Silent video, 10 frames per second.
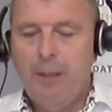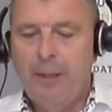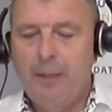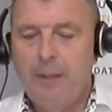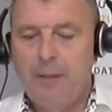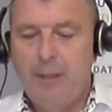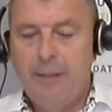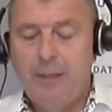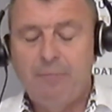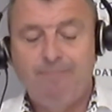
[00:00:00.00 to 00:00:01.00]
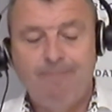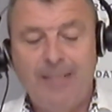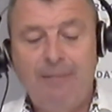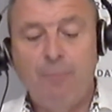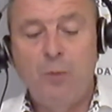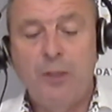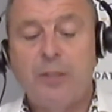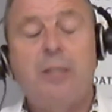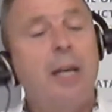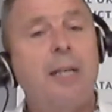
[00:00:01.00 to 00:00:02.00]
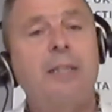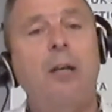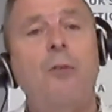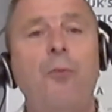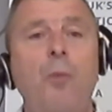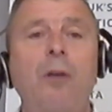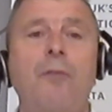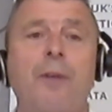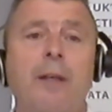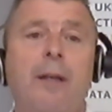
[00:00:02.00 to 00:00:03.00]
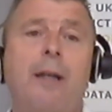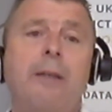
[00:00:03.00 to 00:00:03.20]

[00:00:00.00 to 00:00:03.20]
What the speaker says: And there's even worse than that is health and welfare.